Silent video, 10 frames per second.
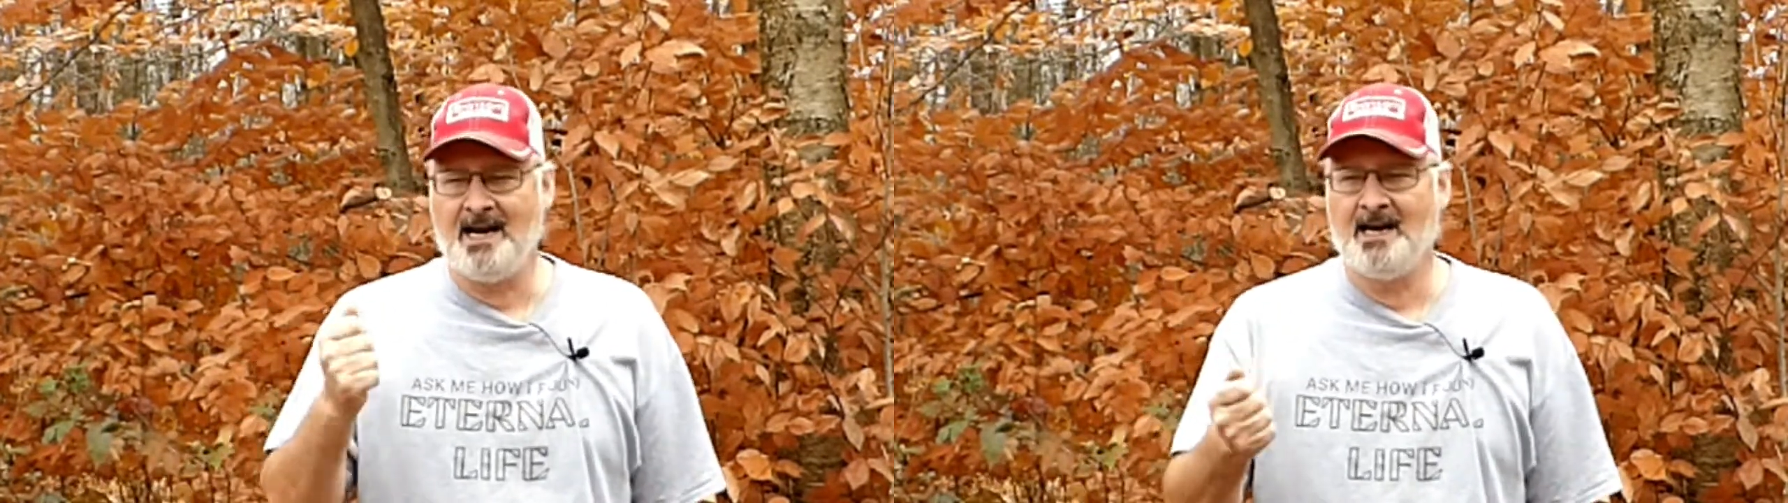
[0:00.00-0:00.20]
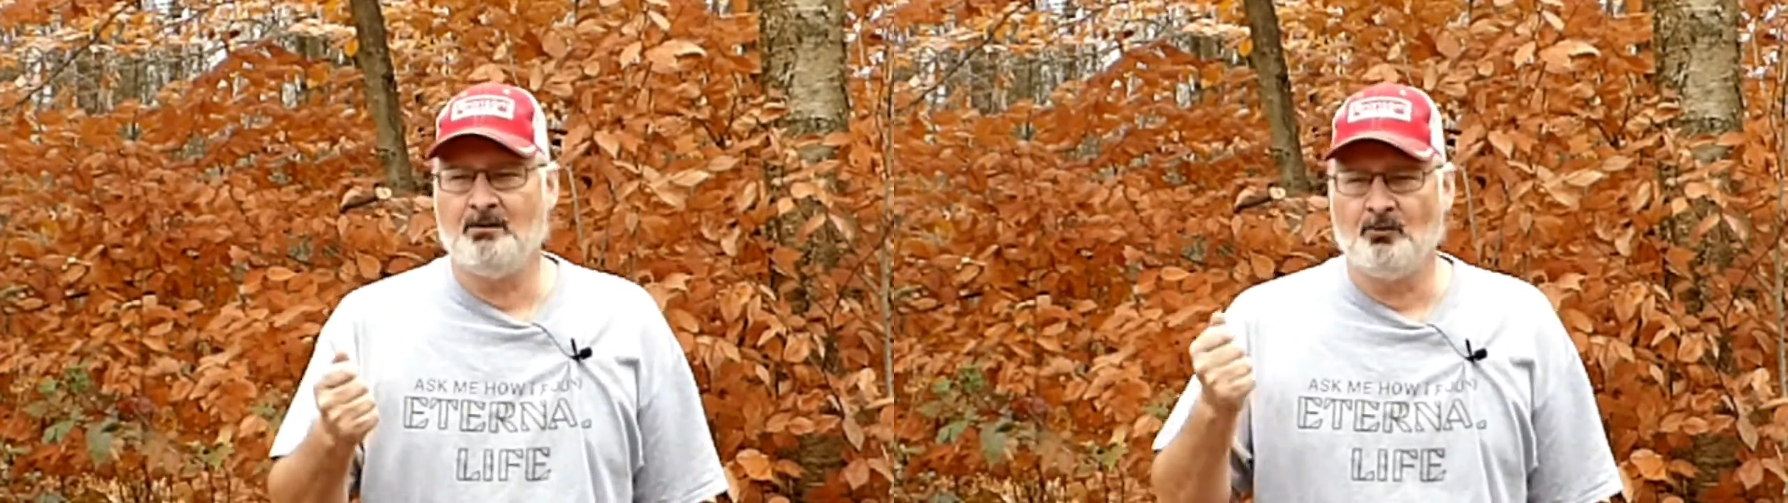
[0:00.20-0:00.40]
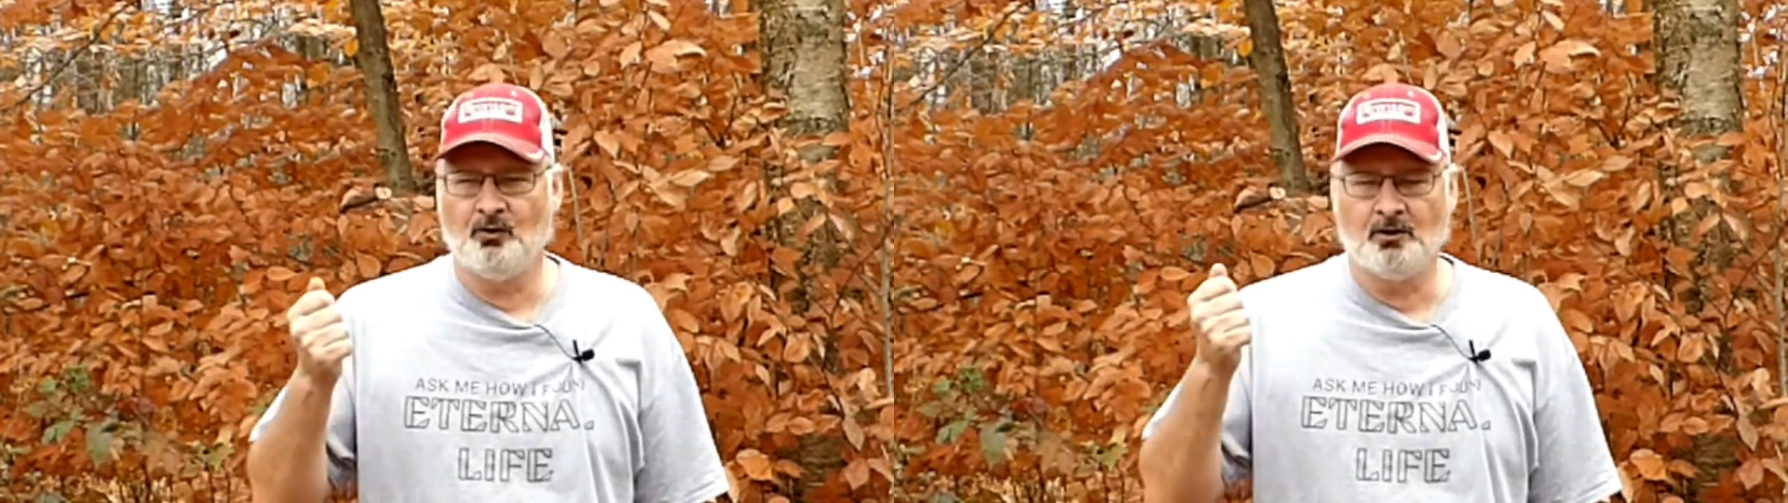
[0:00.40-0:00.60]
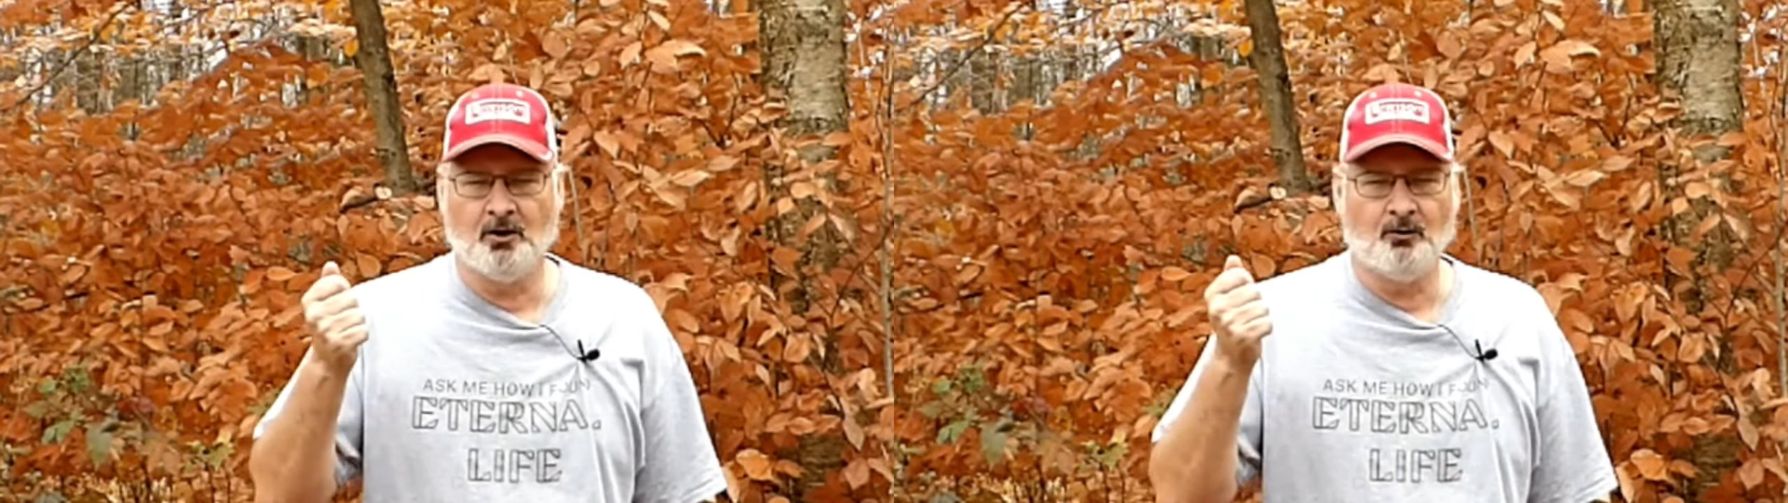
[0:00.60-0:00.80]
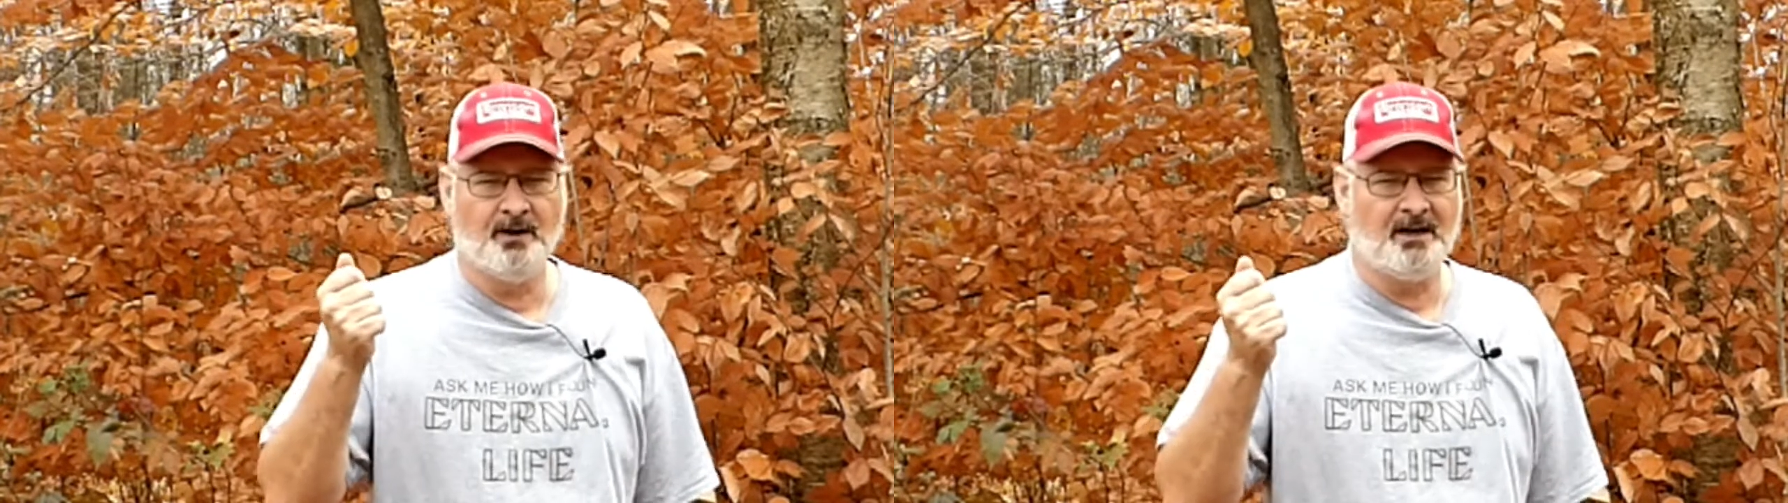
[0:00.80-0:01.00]
animal
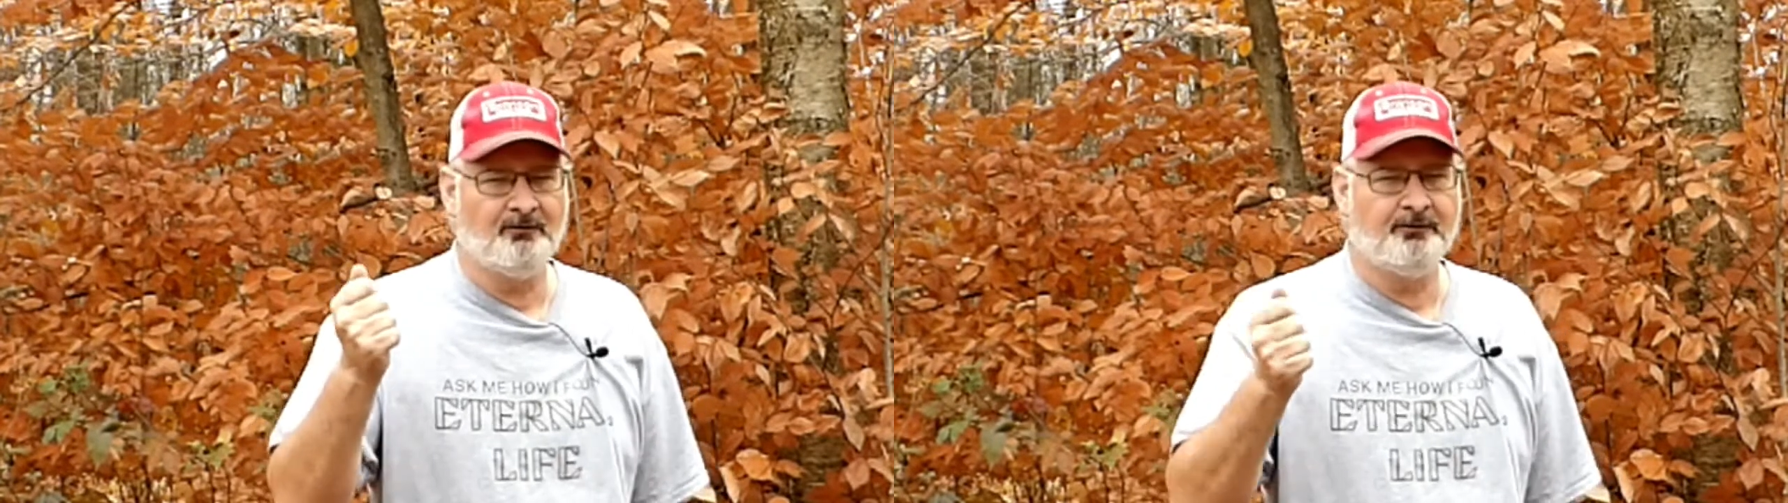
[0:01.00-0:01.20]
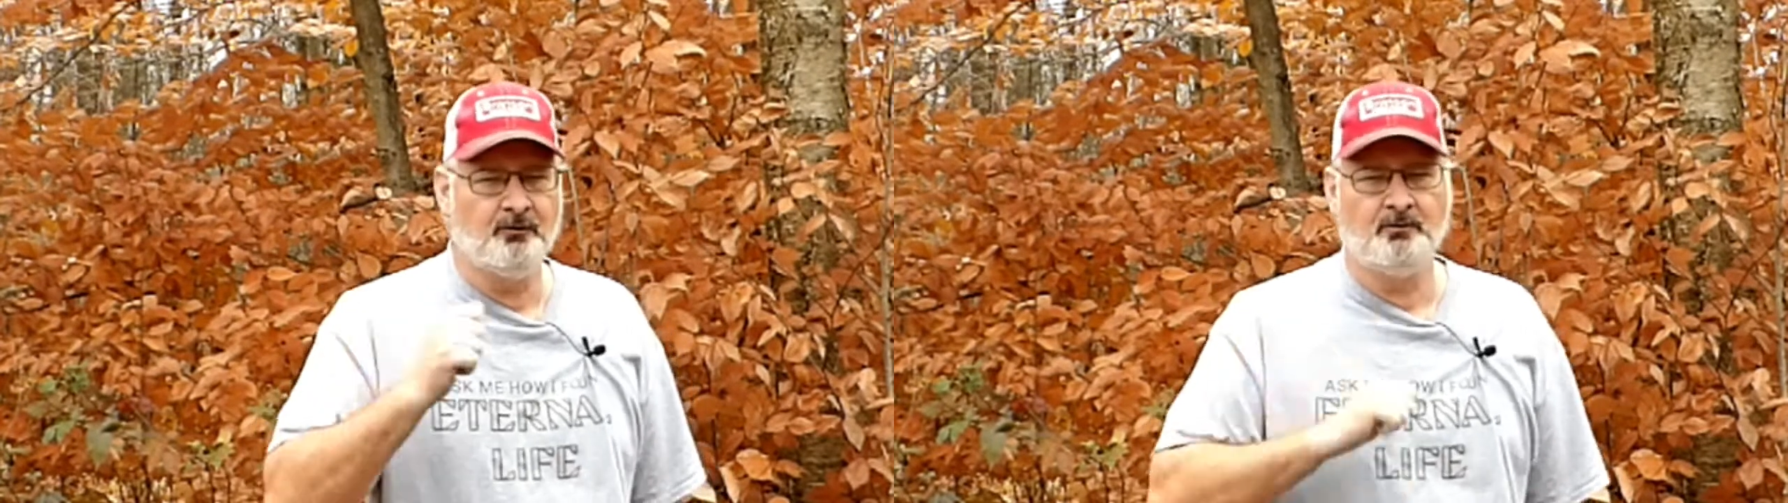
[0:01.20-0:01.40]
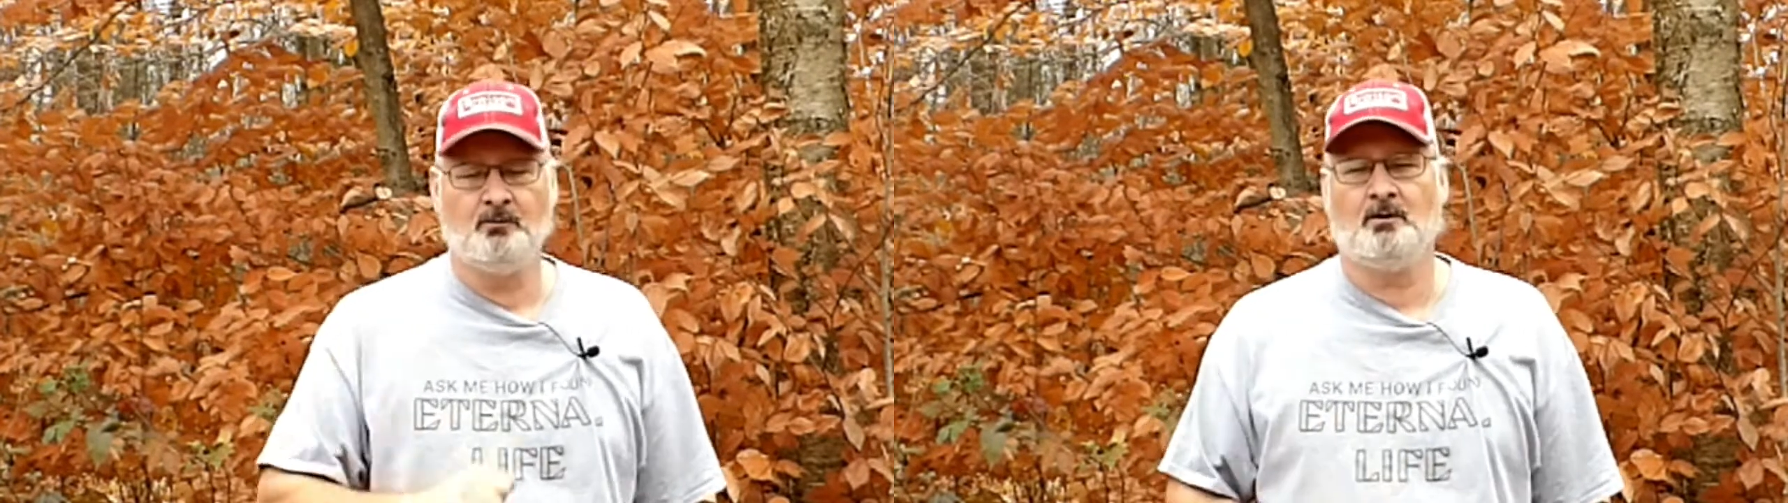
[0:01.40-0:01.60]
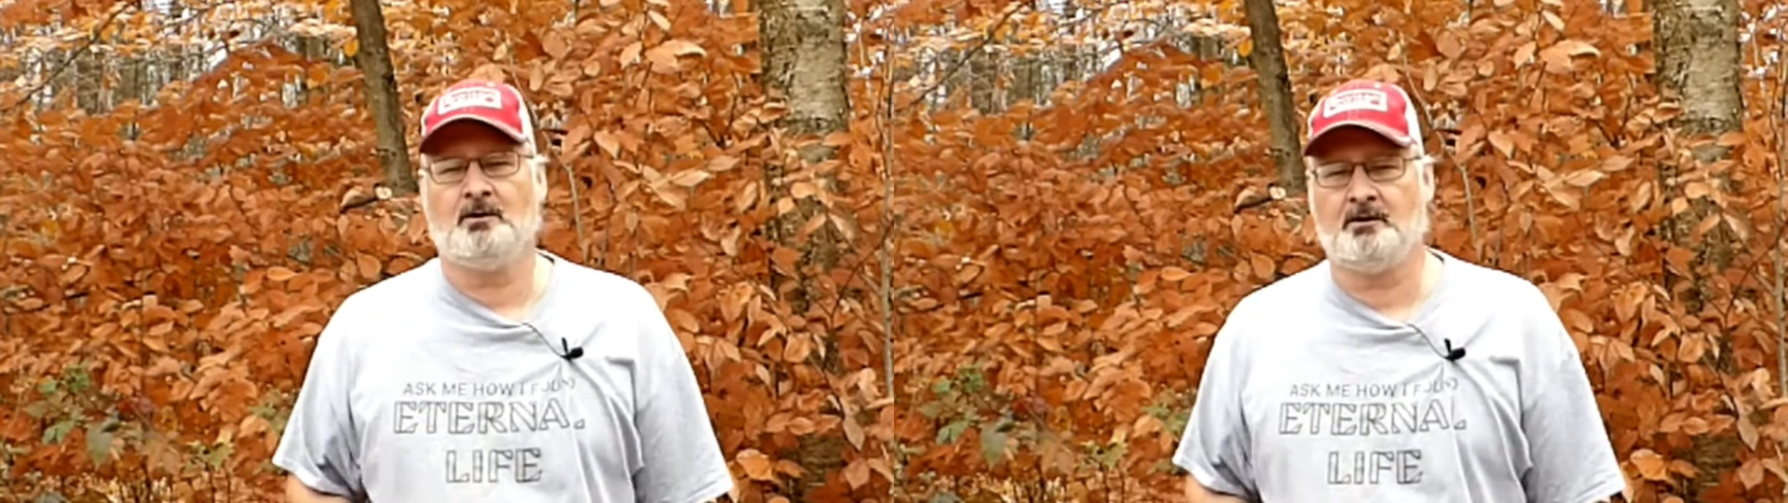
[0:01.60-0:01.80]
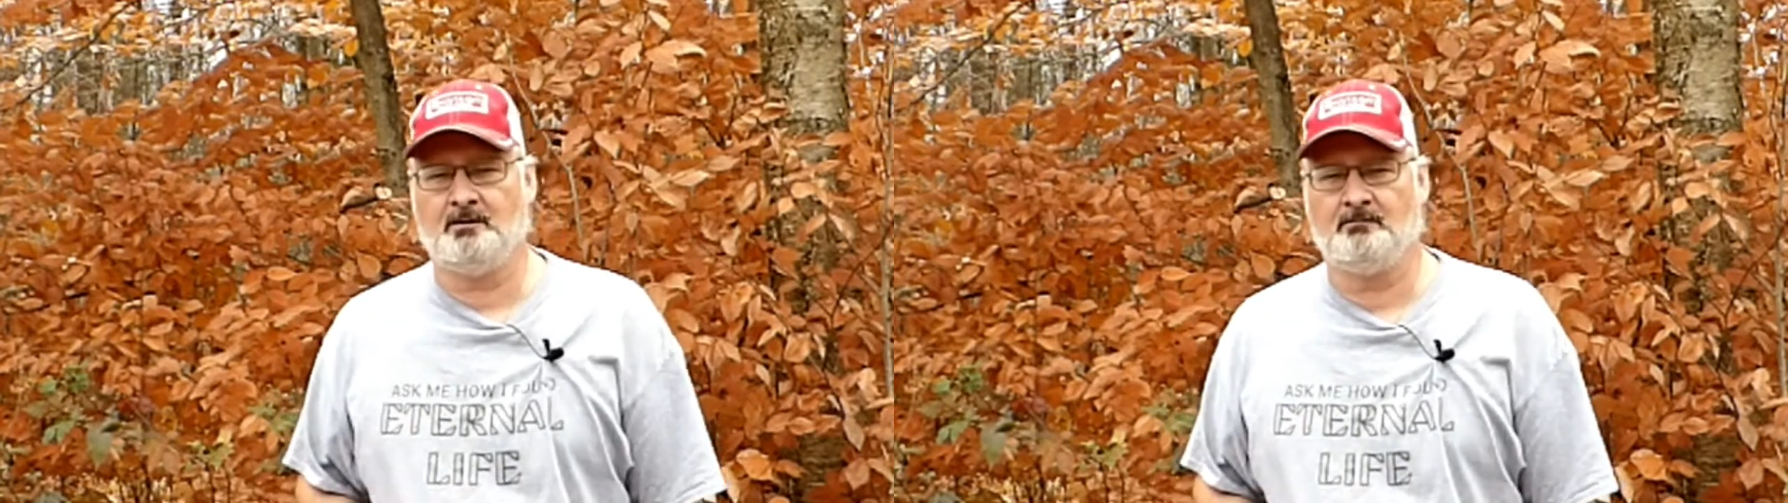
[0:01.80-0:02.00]
go without food and
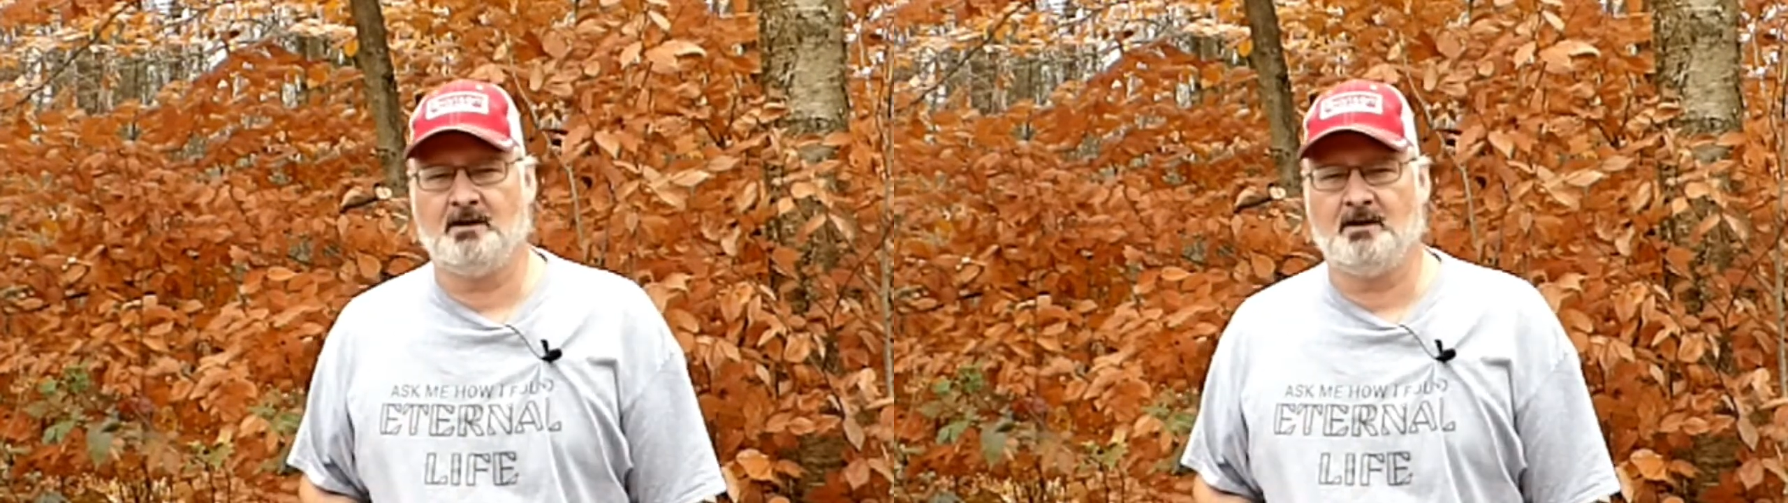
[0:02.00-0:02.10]
water